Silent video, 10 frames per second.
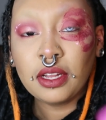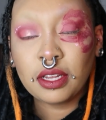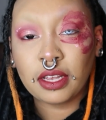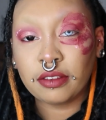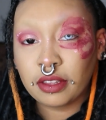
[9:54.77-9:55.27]

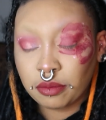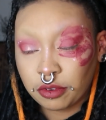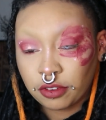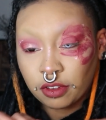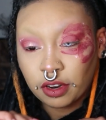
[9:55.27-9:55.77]
Lastly, I'm
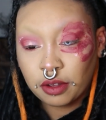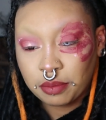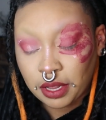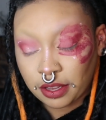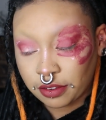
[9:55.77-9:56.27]
just gonna
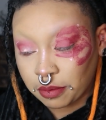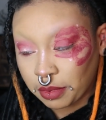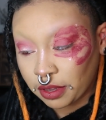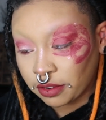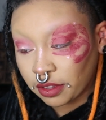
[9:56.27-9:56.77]
apply some
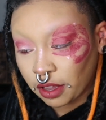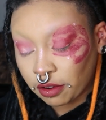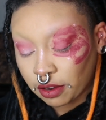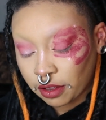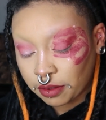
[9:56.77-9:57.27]

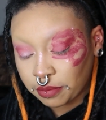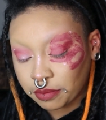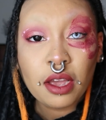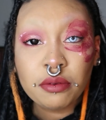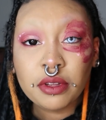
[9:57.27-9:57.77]
mascara.
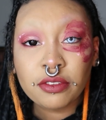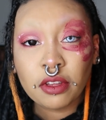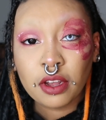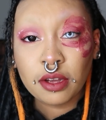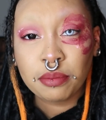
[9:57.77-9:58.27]
I was
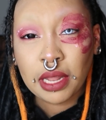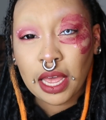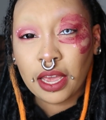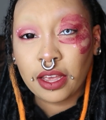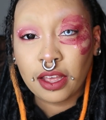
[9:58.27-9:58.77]
gonna
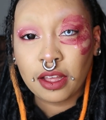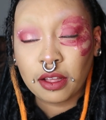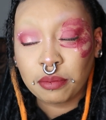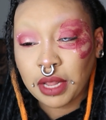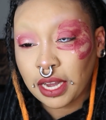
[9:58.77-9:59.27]
apply
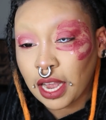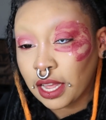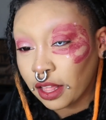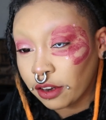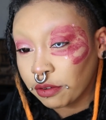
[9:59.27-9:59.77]
a black
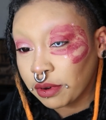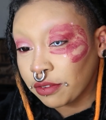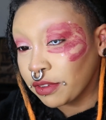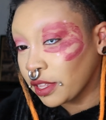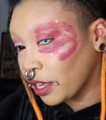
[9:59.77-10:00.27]
eyeliner, but I
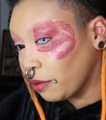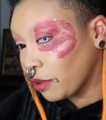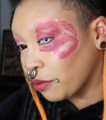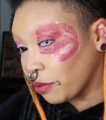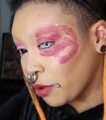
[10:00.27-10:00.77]
feel like it
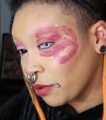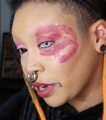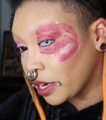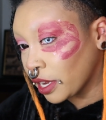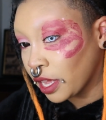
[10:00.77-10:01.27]
would
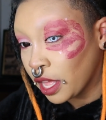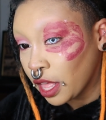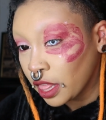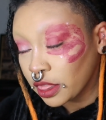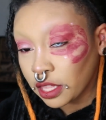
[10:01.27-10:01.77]
ruin
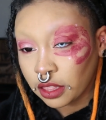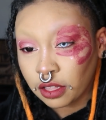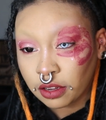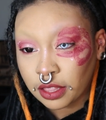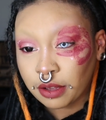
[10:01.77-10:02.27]
the
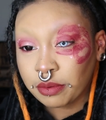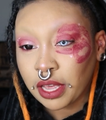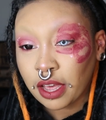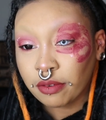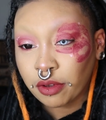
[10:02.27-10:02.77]
look that we
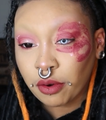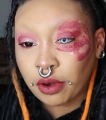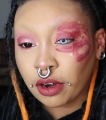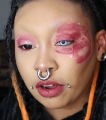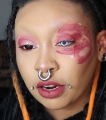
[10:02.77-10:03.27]
have
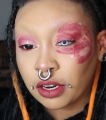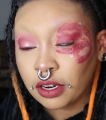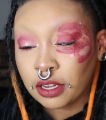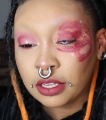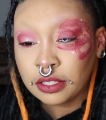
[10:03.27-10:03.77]
going on.